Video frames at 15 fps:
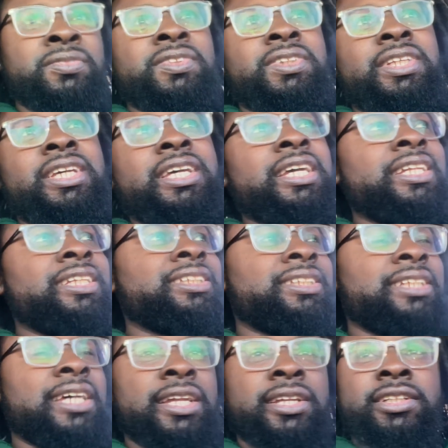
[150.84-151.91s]
Then
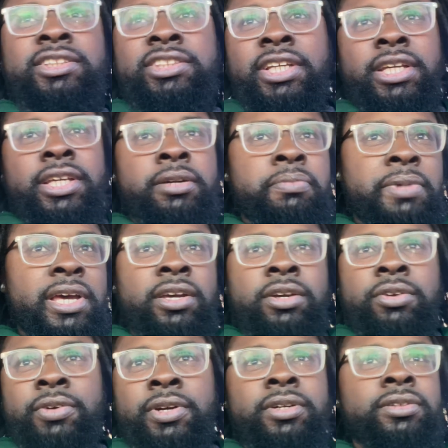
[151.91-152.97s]
instead of chicken
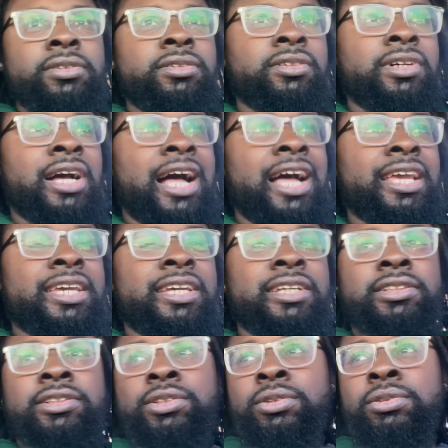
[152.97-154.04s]
McGriddle, I
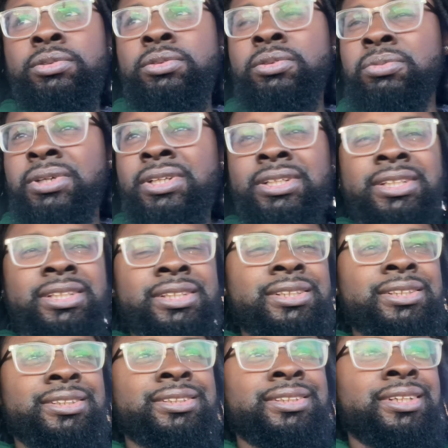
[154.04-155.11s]
get two, what it
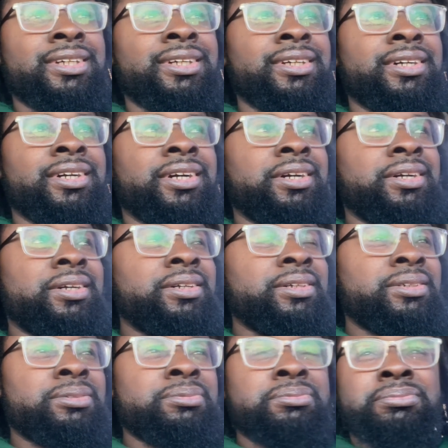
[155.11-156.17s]
is,
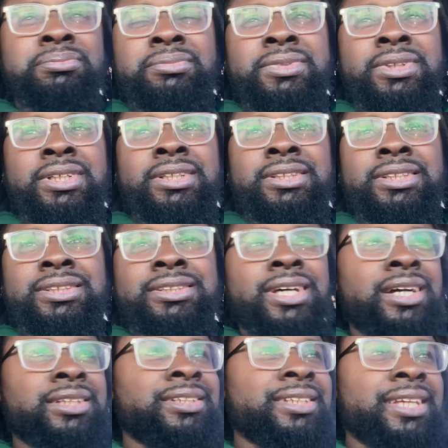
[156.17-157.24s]
um, the
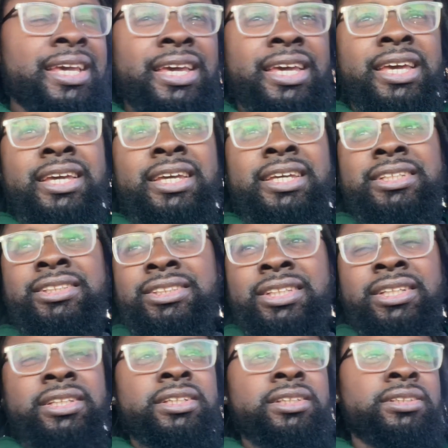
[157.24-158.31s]
sausage, egg, and
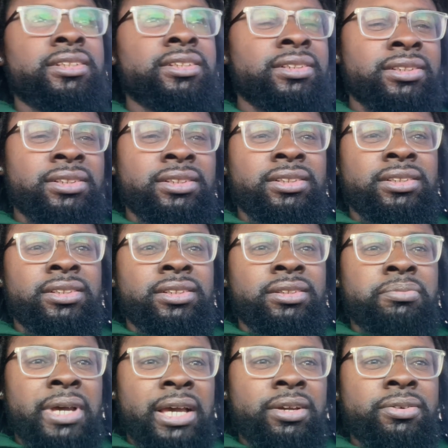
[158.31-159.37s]
cheese
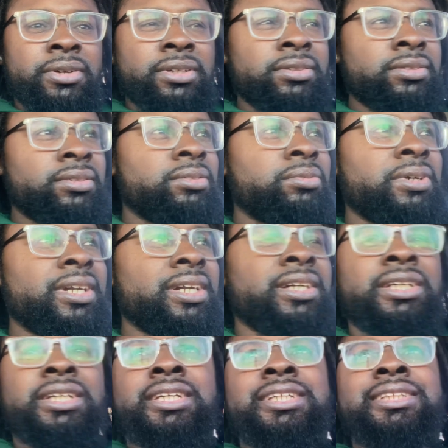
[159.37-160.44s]
McGriddle. Where
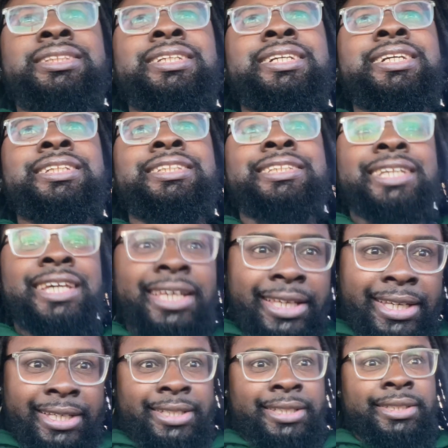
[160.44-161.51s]
is the
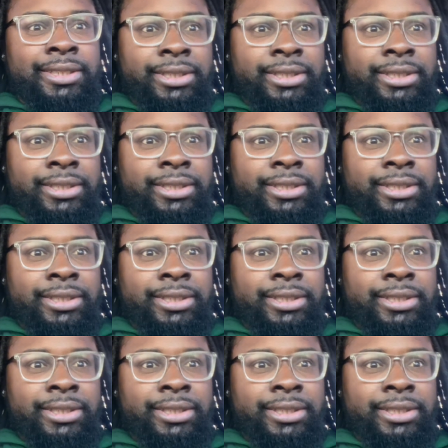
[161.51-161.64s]
chicken?